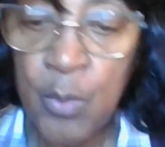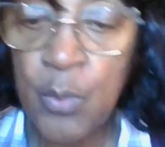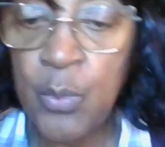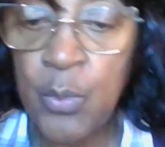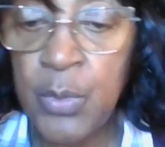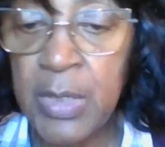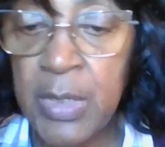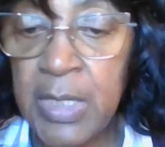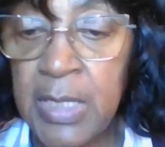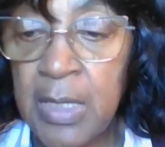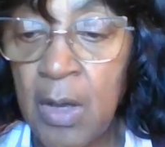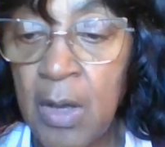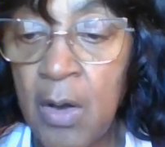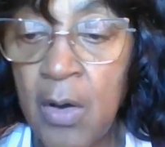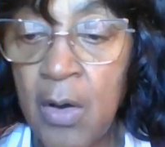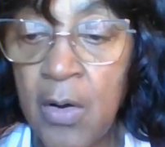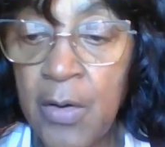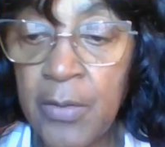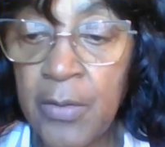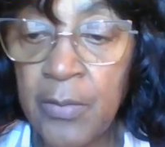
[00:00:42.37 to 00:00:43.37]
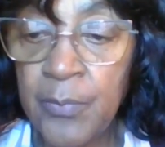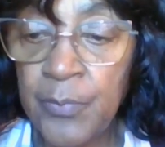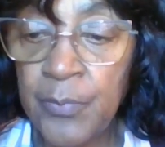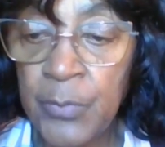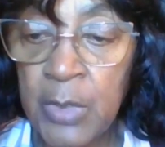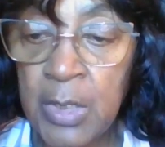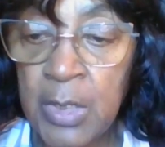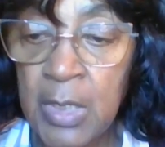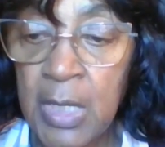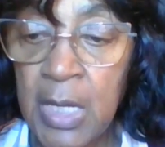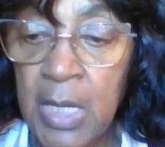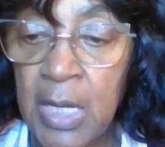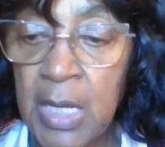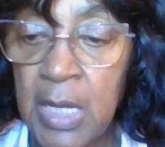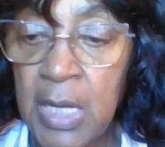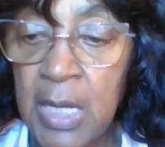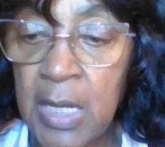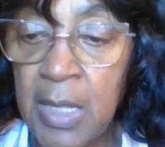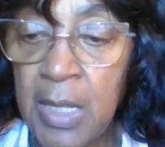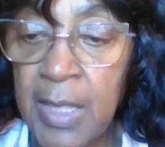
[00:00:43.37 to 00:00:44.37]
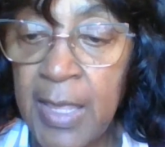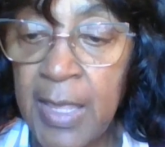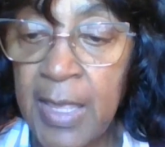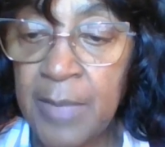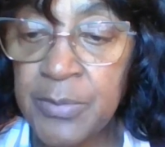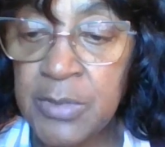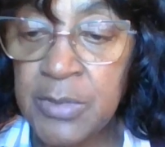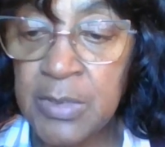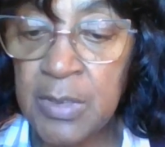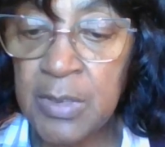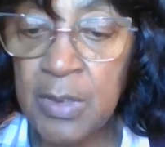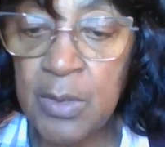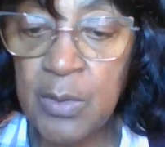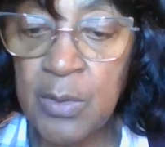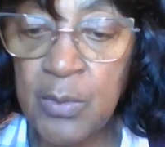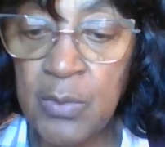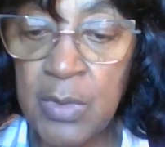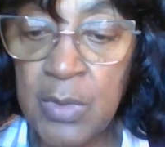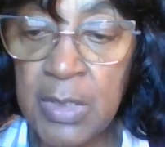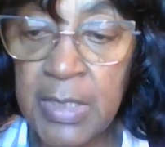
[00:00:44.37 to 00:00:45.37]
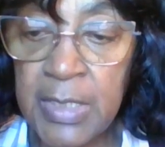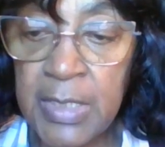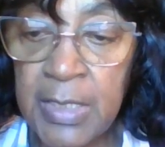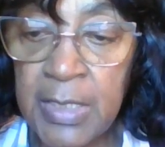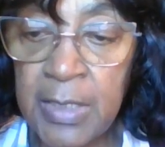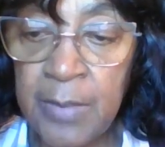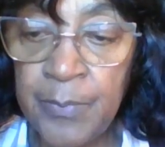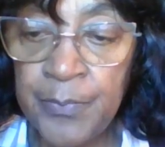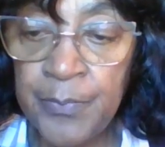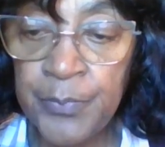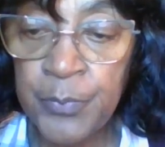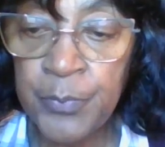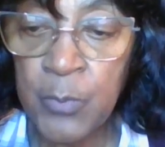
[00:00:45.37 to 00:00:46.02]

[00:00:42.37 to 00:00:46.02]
We are uh, absolutely